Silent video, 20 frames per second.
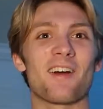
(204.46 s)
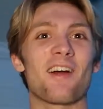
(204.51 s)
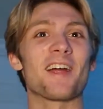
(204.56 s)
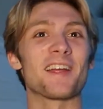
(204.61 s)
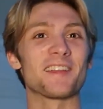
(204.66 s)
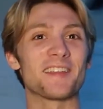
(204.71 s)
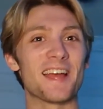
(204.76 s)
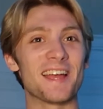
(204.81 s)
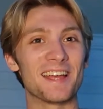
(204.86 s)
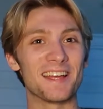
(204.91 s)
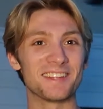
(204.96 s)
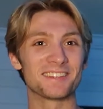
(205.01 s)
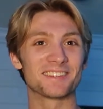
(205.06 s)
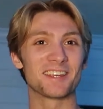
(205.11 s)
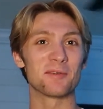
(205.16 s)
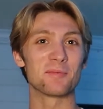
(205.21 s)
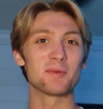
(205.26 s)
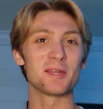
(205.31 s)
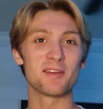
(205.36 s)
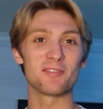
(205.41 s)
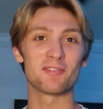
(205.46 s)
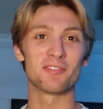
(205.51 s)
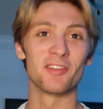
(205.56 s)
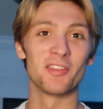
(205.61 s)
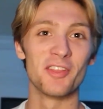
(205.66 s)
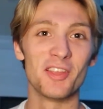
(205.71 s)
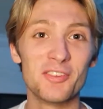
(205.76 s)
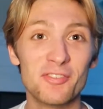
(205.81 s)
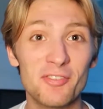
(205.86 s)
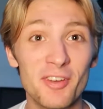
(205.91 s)
All right, that is gonna be it for
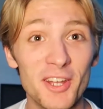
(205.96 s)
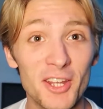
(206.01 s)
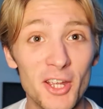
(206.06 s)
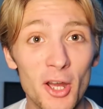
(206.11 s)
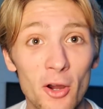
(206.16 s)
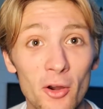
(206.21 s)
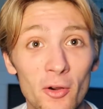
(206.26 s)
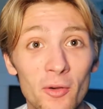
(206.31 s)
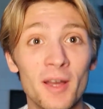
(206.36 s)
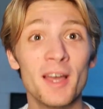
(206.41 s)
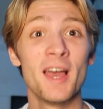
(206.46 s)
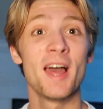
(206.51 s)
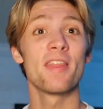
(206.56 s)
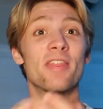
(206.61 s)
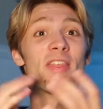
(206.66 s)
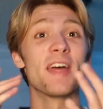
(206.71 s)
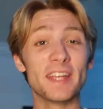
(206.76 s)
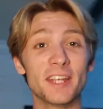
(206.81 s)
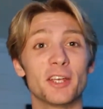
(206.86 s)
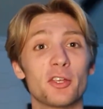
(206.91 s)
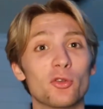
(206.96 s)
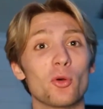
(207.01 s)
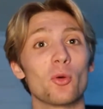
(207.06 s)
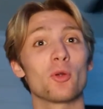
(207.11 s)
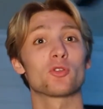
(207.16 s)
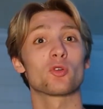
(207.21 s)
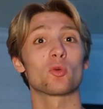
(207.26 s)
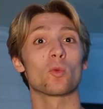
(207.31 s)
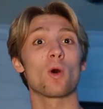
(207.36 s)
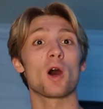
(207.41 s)
this video. Thank you so
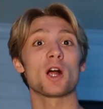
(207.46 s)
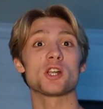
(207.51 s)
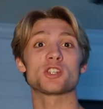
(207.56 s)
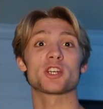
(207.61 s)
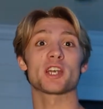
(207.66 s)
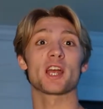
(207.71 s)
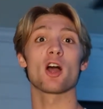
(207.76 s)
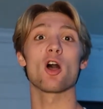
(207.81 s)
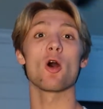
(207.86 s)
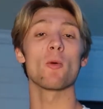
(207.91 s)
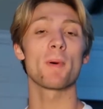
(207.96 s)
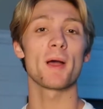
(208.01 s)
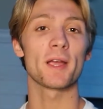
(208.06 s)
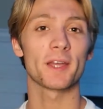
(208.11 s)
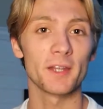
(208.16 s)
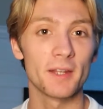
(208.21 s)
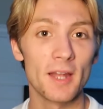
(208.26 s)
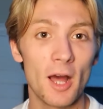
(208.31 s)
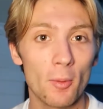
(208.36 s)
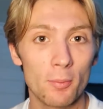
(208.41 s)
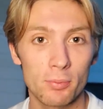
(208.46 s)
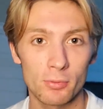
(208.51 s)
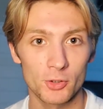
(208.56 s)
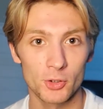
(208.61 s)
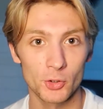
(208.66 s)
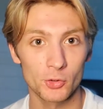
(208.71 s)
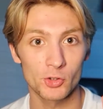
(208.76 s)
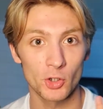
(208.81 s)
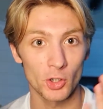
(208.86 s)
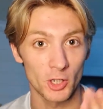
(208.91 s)
much for watching. I hope I could help
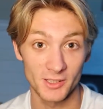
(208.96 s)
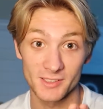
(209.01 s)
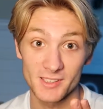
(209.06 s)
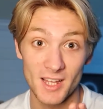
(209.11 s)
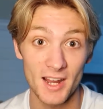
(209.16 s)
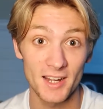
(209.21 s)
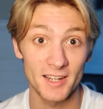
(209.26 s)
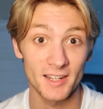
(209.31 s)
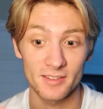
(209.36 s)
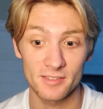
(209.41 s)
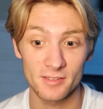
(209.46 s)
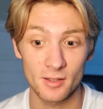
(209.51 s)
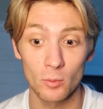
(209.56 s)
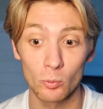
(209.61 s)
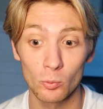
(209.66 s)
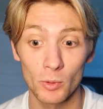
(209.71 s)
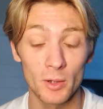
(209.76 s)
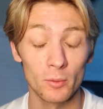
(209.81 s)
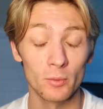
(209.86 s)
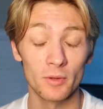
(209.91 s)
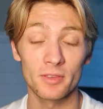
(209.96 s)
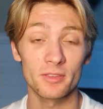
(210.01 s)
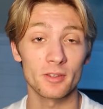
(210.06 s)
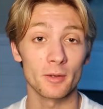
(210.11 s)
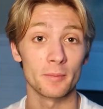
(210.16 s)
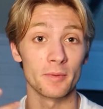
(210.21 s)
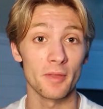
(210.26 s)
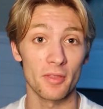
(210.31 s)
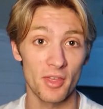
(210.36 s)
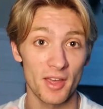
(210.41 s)
reduce your anxiety in some way with
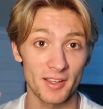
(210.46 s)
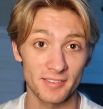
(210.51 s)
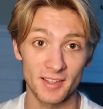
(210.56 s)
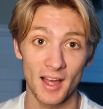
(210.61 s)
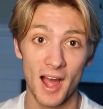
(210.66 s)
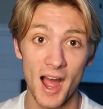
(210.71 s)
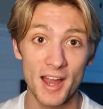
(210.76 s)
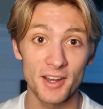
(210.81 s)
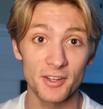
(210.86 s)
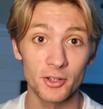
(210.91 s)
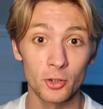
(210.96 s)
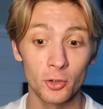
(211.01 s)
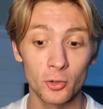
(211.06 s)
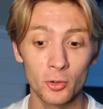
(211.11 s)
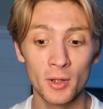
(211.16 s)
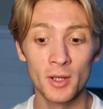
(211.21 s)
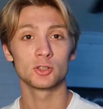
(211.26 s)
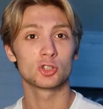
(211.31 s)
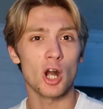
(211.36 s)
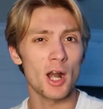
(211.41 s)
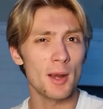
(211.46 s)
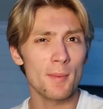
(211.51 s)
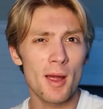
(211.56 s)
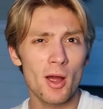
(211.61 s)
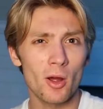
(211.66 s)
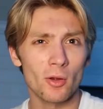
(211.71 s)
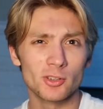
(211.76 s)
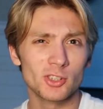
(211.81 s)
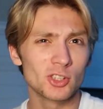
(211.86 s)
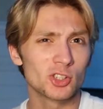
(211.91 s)
some of the things that I do. Try them
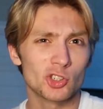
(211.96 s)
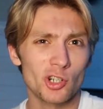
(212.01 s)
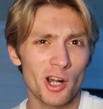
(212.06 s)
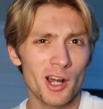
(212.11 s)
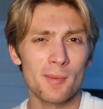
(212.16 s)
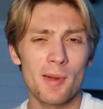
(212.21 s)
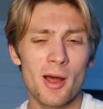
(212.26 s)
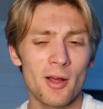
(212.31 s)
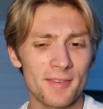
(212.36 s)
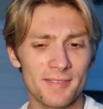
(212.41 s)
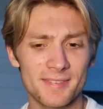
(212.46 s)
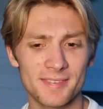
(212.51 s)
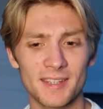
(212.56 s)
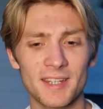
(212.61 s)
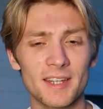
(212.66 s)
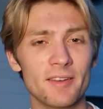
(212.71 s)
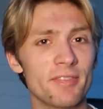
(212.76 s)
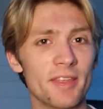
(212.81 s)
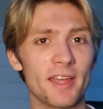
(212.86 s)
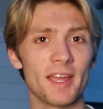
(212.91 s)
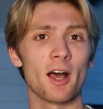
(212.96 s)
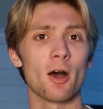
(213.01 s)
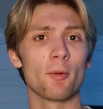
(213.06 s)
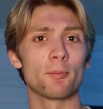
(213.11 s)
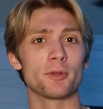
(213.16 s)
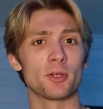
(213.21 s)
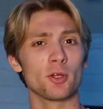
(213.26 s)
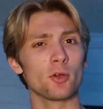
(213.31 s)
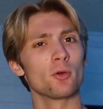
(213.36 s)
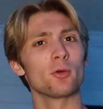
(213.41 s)
out. Just try them out and see if they
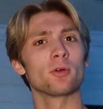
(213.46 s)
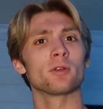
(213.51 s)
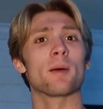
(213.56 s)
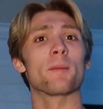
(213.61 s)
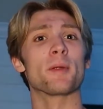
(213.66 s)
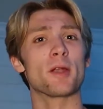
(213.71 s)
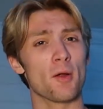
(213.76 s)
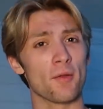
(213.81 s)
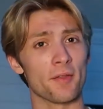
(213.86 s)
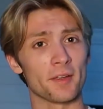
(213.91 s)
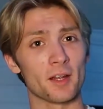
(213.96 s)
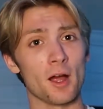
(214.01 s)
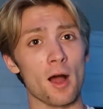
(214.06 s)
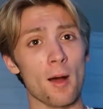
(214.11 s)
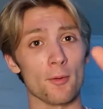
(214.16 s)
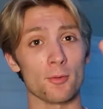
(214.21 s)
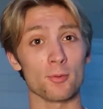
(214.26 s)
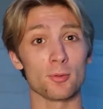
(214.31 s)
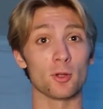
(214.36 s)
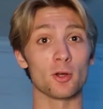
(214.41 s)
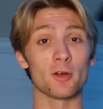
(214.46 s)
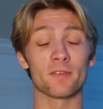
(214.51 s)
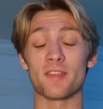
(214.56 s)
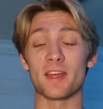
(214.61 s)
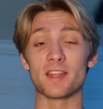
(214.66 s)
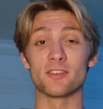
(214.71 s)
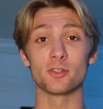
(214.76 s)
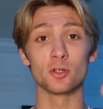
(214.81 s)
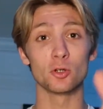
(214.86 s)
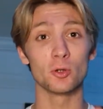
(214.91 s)
help you. Let me know in the comments below if
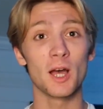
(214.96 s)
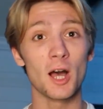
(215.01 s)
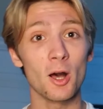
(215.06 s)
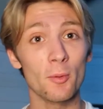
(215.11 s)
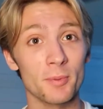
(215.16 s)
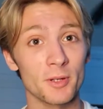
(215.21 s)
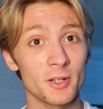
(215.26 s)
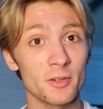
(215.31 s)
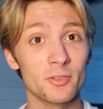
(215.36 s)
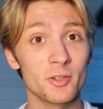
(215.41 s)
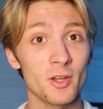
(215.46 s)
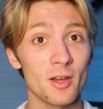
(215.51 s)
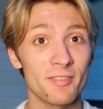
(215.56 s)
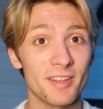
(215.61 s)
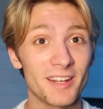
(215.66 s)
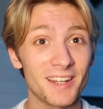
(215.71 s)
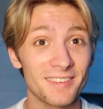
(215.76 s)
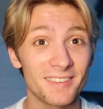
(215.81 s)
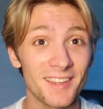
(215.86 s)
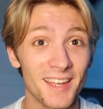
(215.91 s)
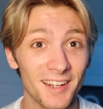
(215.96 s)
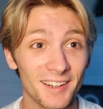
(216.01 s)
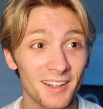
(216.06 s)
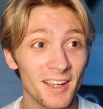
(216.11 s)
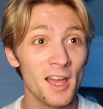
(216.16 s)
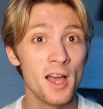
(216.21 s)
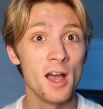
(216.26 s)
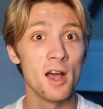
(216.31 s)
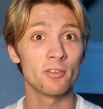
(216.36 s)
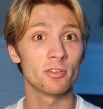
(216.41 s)
they do help and if you have anything
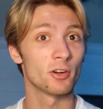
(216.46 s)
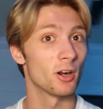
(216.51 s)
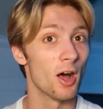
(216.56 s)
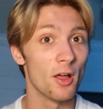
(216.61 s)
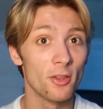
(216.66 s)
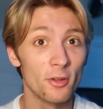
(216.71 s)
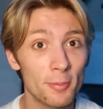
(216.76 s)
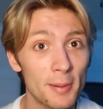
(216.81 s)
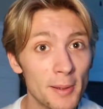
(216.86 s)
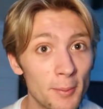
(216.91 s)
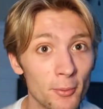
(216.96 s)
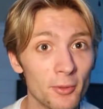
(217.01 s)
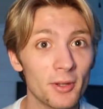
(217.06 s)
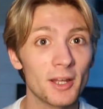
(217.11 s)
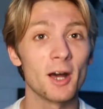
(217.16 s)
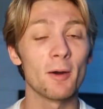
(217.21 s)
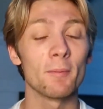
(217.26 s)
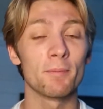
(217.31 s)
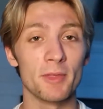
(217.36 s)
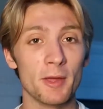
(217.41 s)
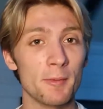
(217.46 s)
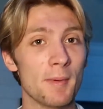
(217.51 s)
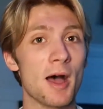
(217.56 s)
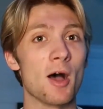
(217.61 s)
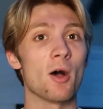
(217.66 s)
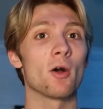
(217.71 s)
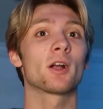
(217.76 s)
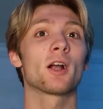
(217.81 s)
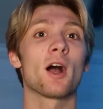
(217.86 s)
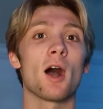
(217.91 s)
for other people to help them
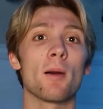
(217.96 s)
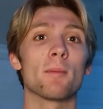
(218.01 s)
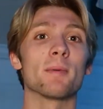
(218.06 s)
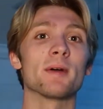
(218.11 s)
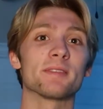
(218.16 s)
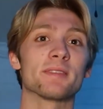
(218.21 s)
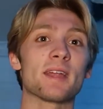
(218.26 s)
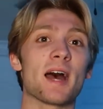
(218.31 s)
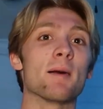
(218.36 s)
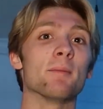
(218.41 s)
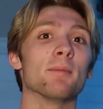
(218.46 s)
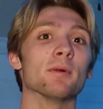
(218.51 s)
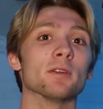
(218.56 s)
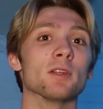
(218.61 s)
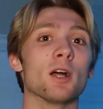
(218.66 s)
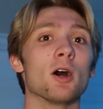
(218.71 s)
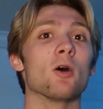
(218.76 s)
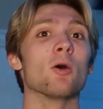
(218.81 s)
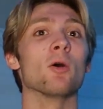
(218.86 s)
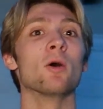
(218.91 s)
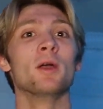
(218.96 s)
out, comment that below.